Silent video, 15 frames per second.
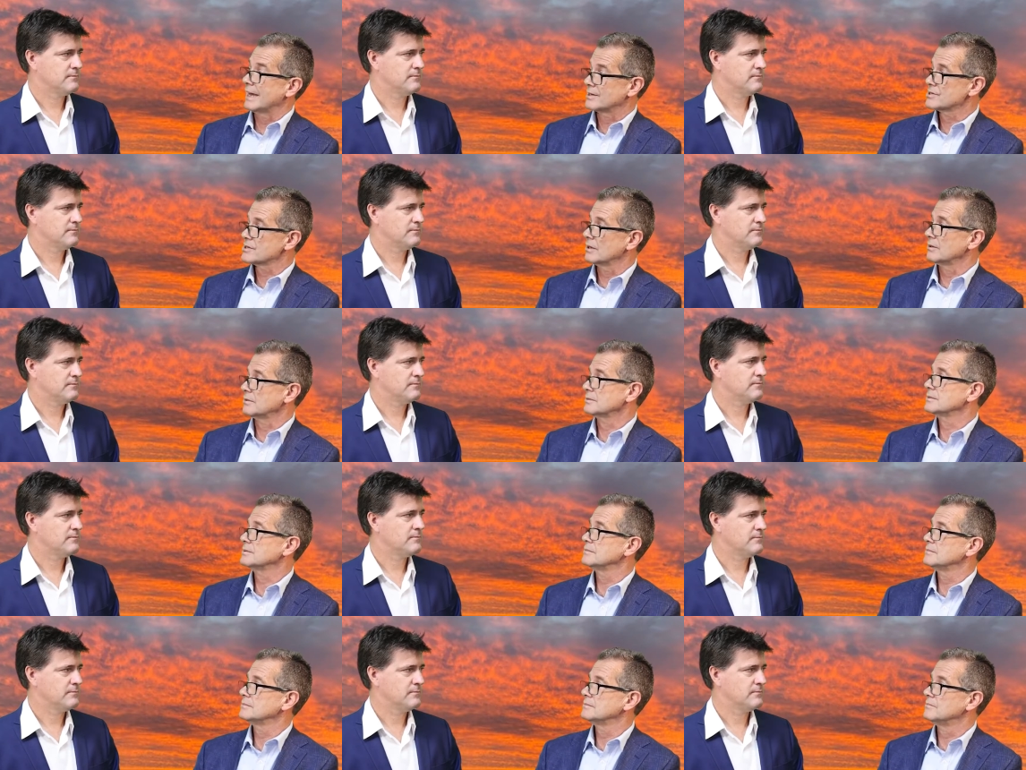Speaker 1: and sold
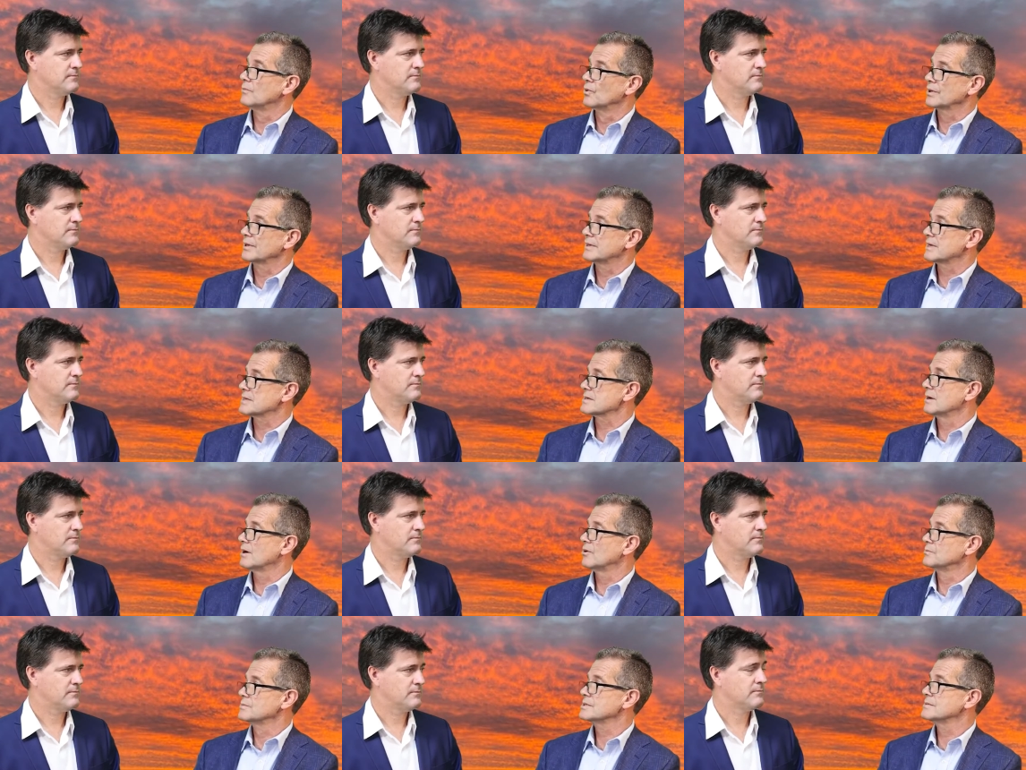more than a dozen
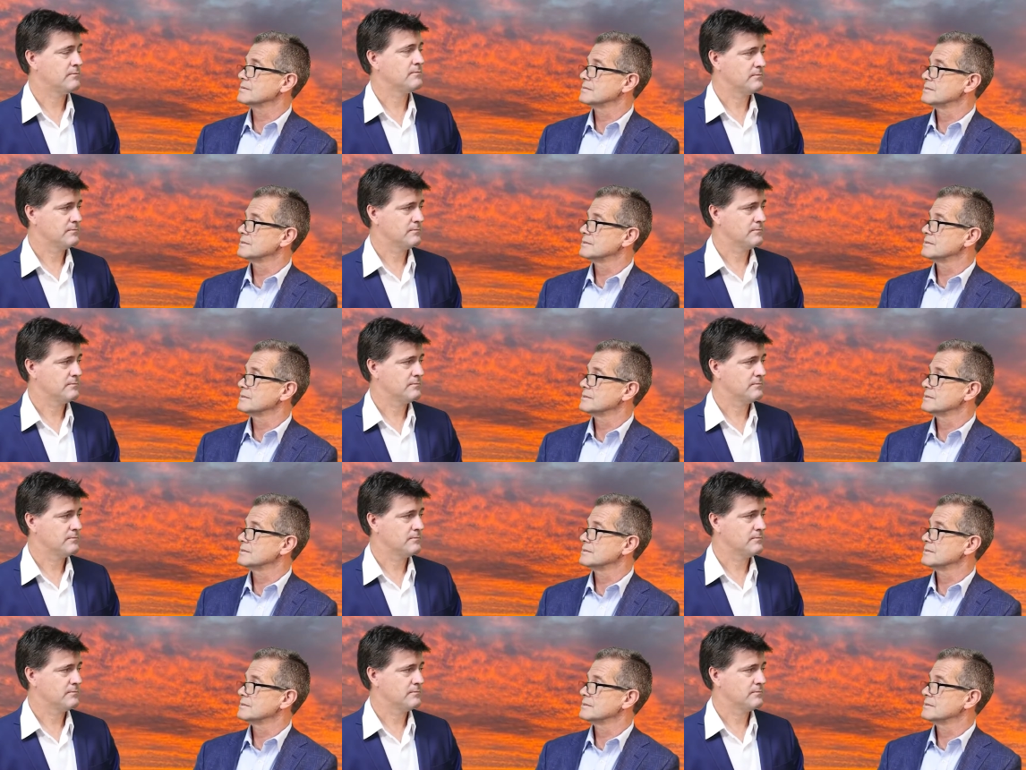homes.